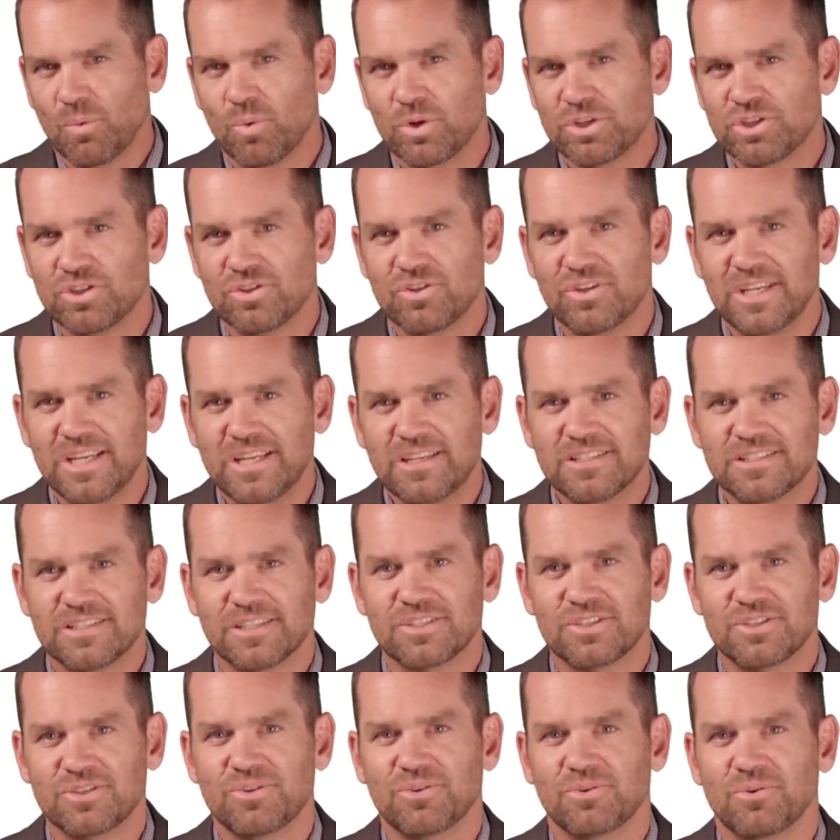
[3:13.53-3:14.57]
What you need
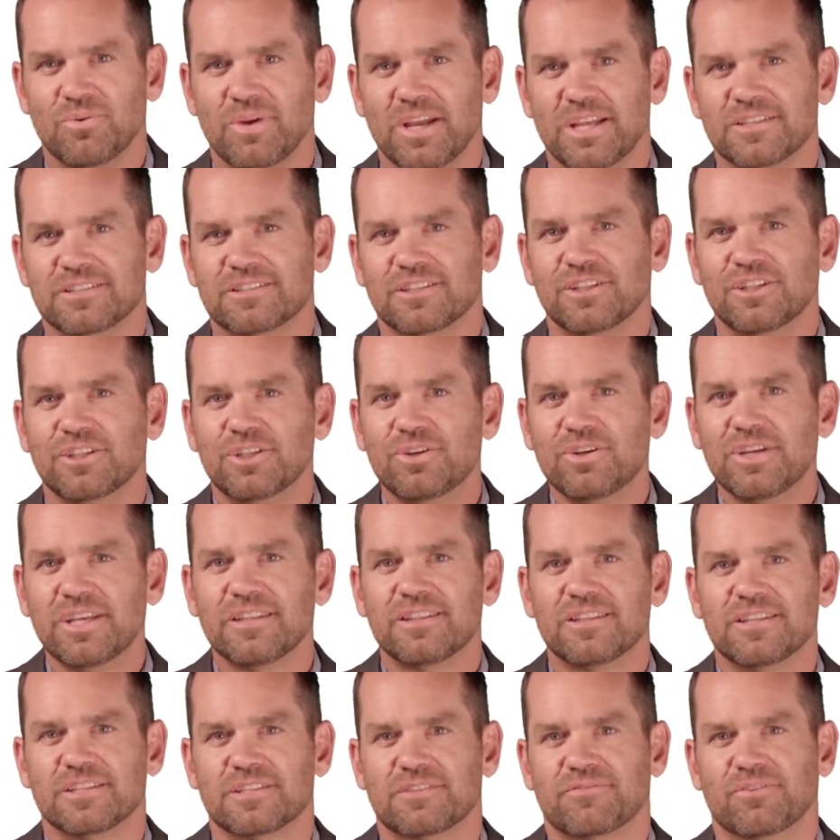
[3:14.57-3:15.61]
to do is look
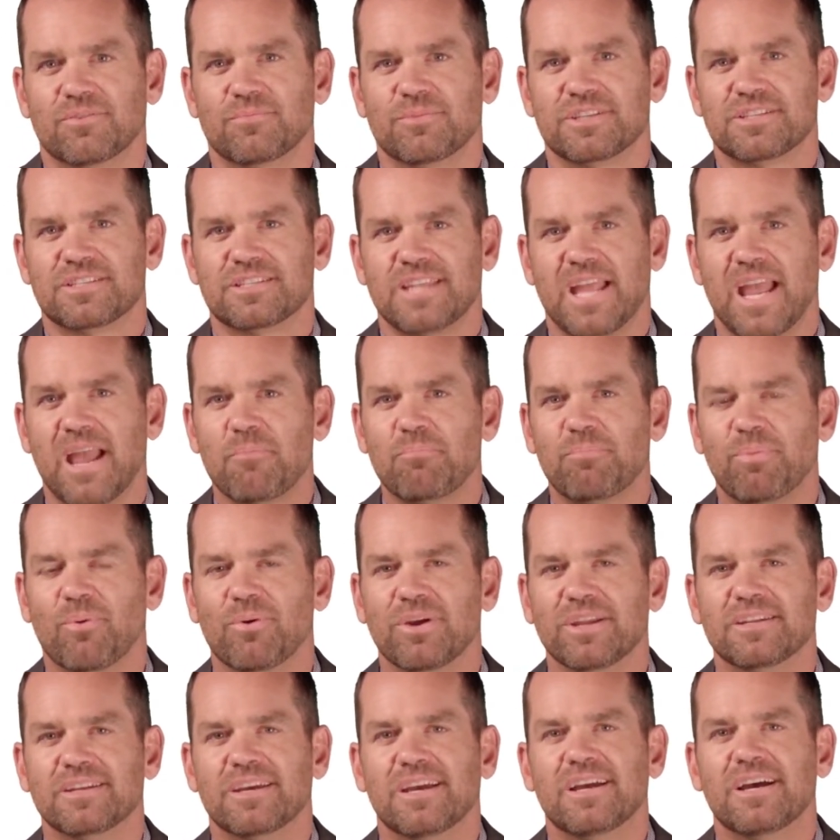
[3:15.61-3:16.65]
at this from a
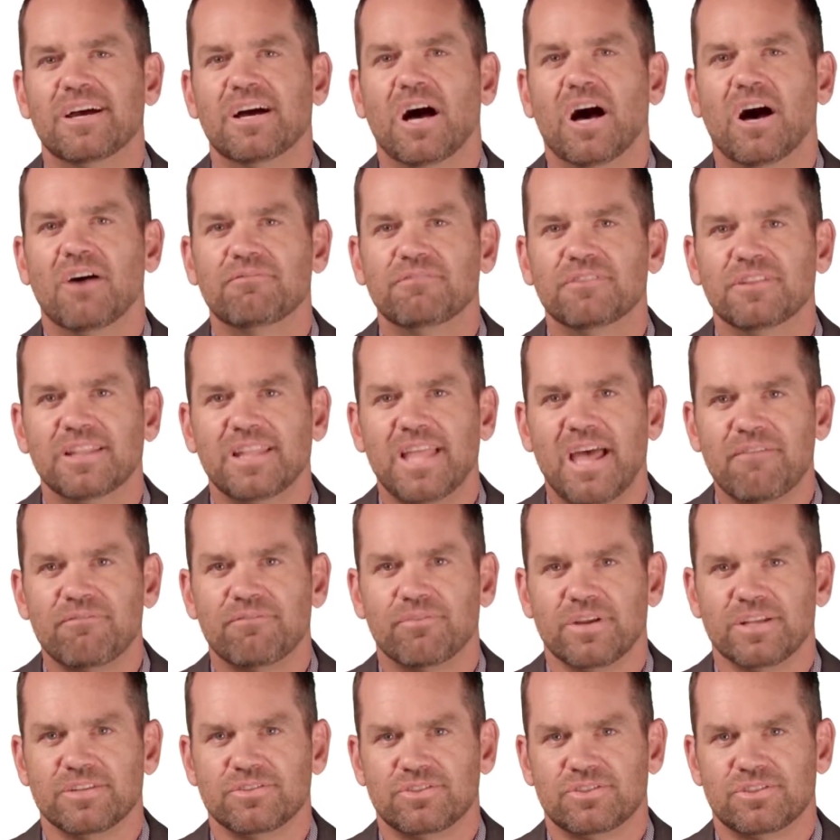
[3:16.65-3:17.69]
standpoint of
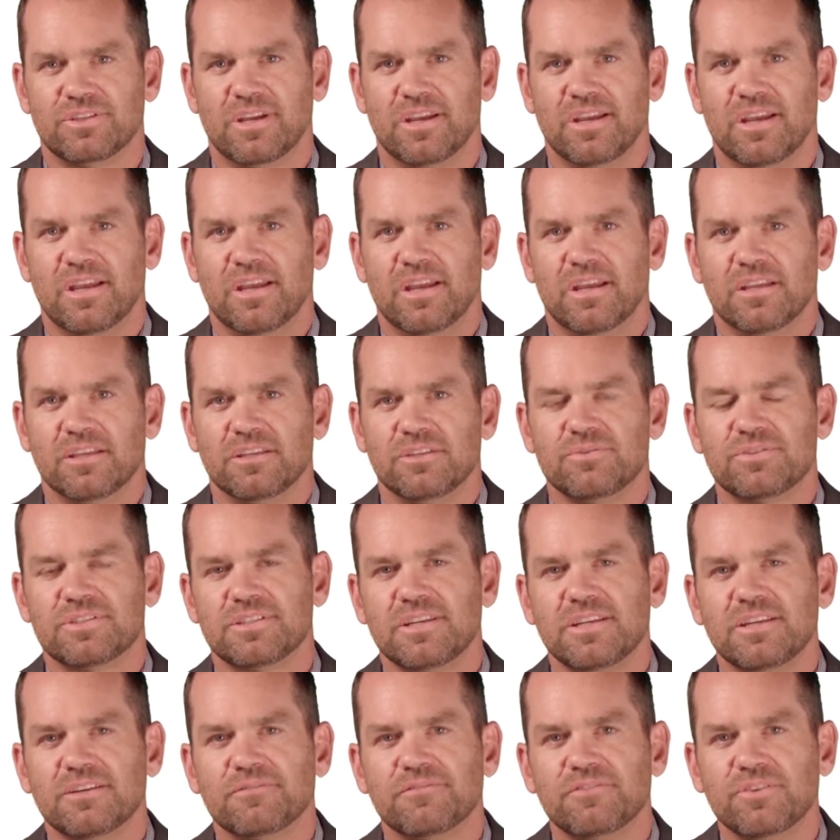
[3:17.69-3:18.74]
leverage. You
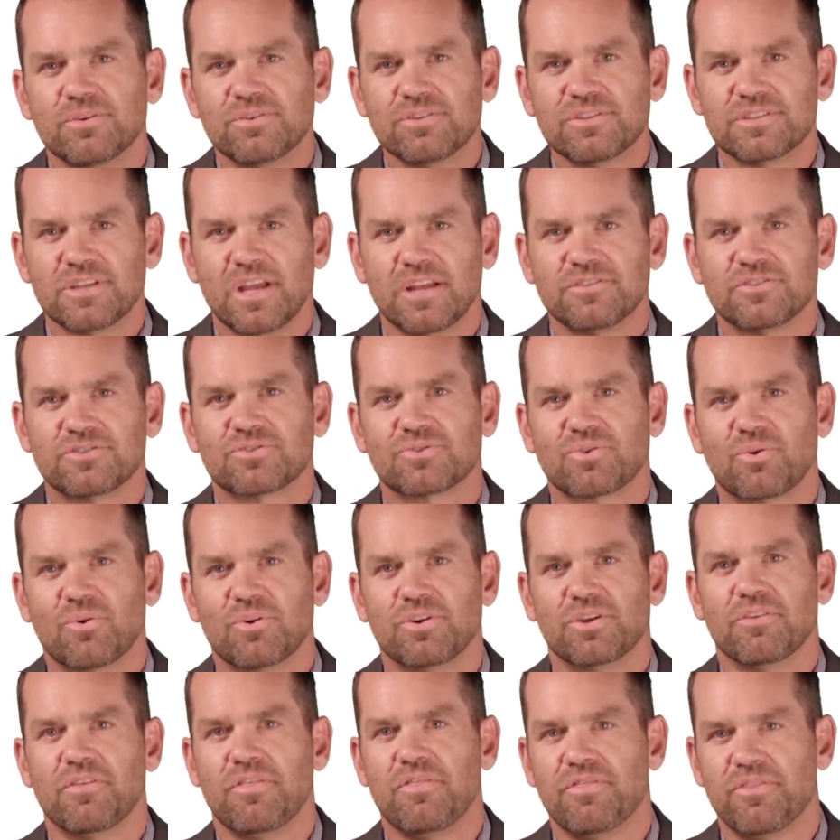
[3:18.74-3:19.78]
see, if your son
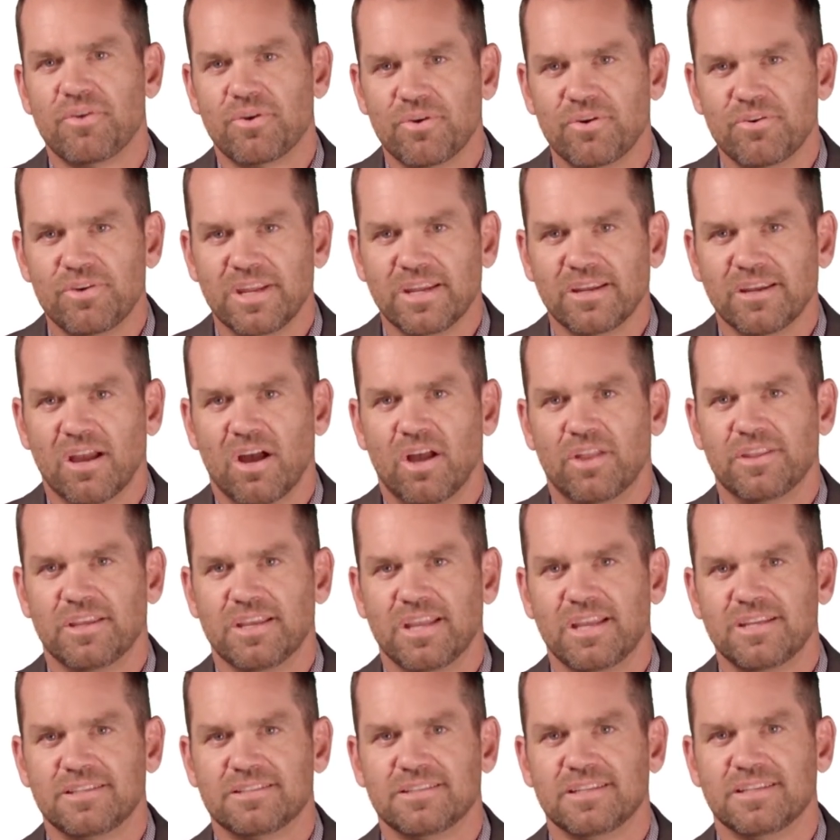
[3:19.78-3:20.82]
scored a 30 on
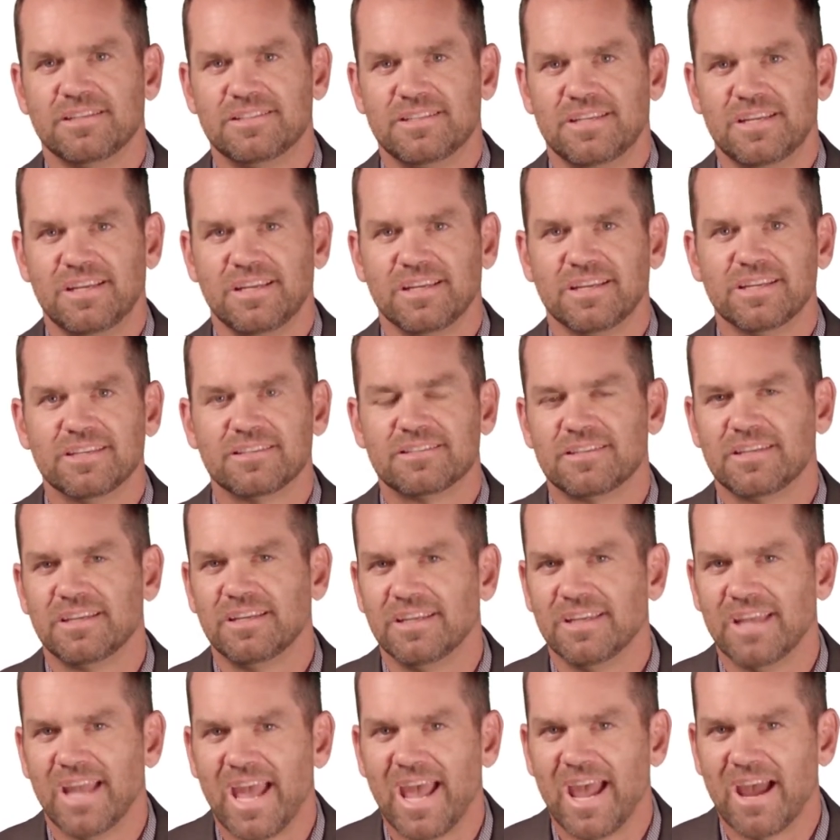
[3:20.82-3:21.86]
the ACT, is
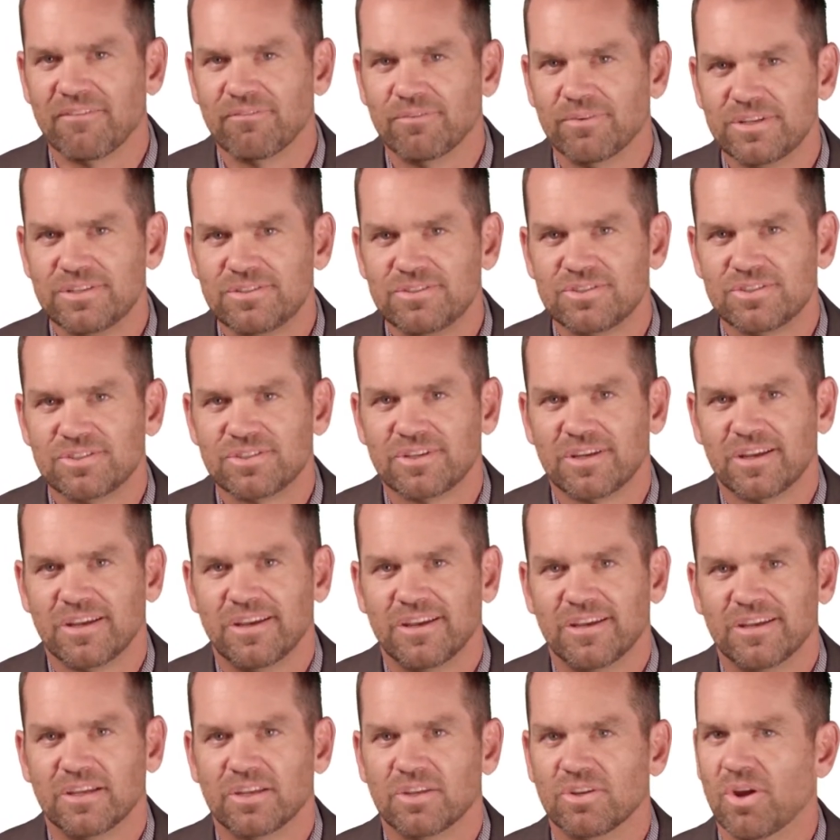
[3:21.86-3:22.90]
he average?
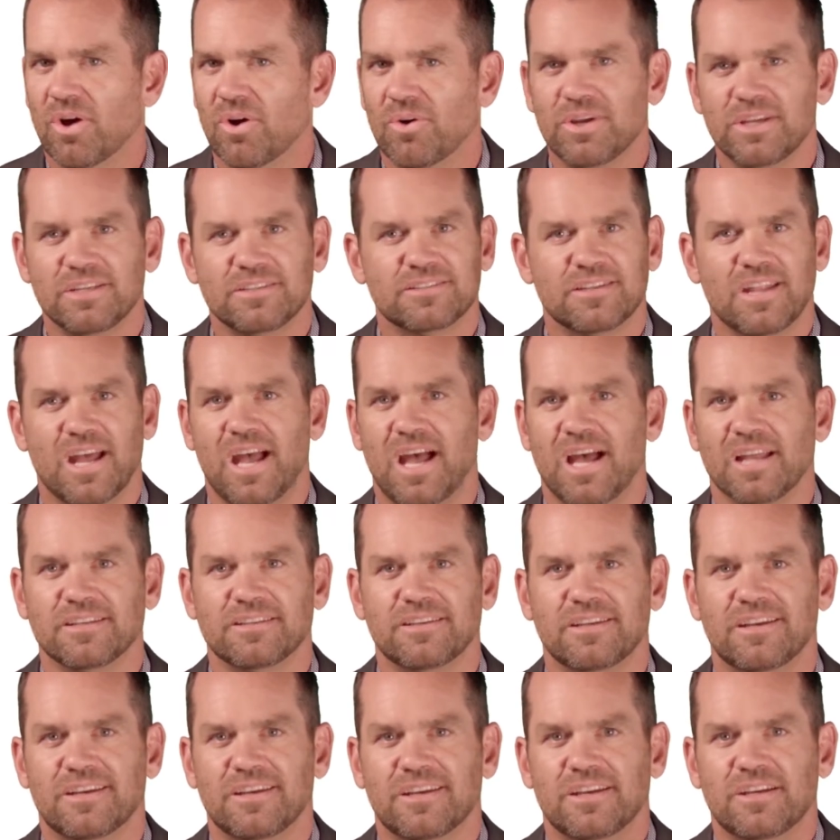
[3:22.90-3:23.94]
No, he's not.
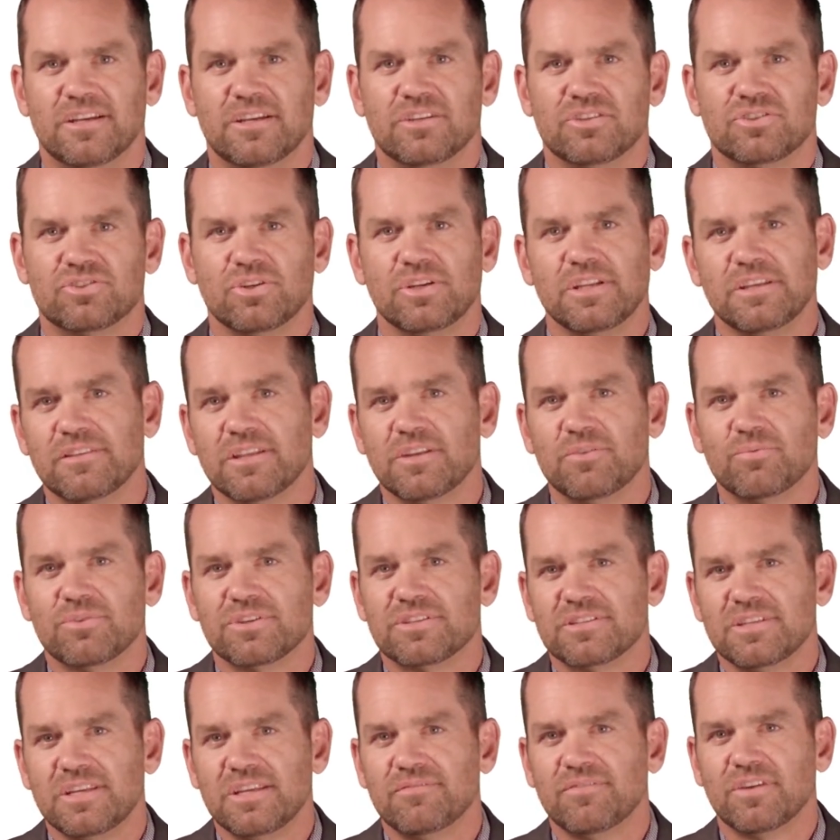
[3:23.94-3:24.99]
Should he then
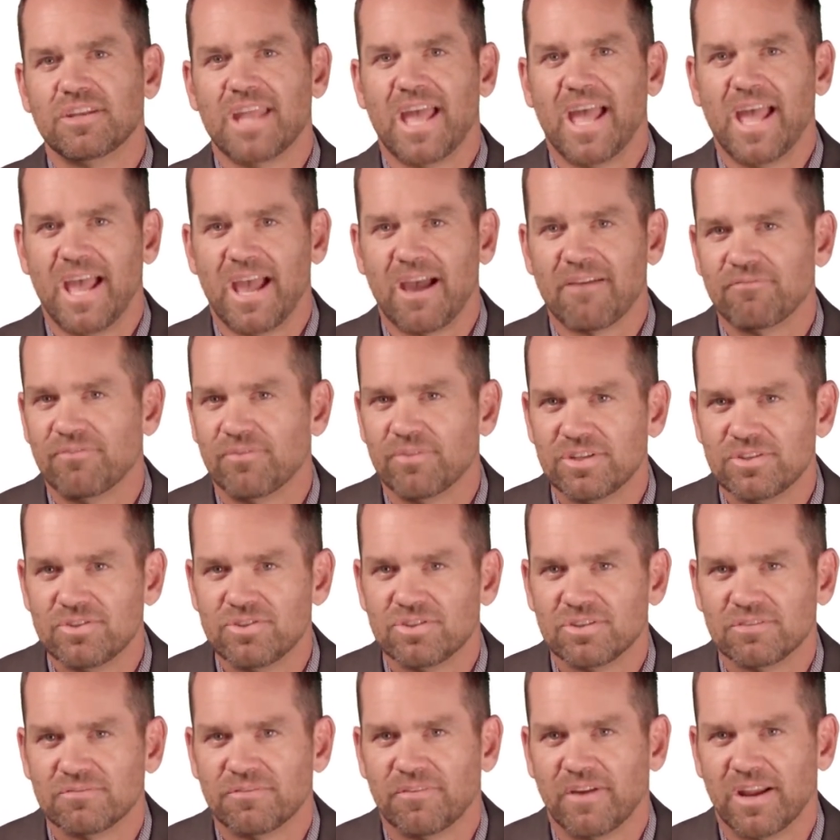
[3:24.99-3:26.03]
receive an
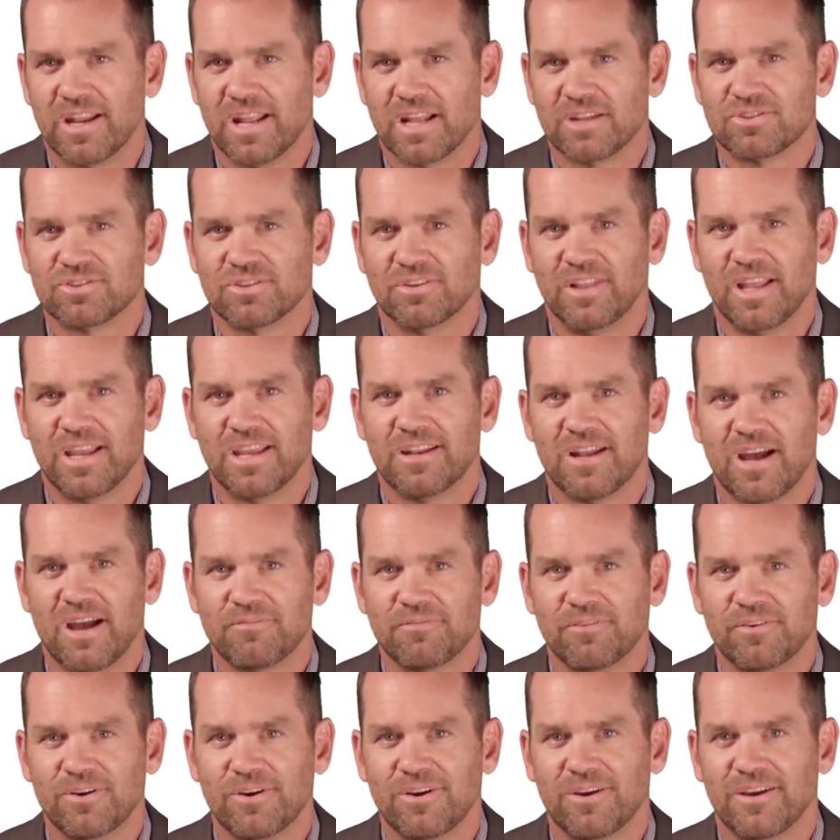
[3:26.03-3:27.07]
average financial aid
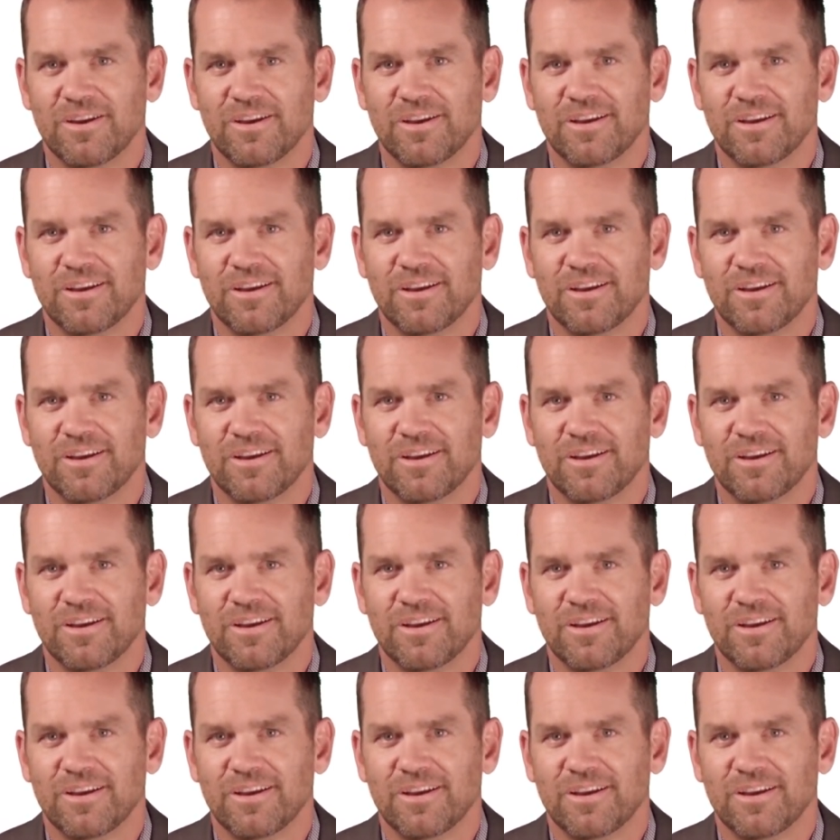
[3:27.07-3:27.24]
offer?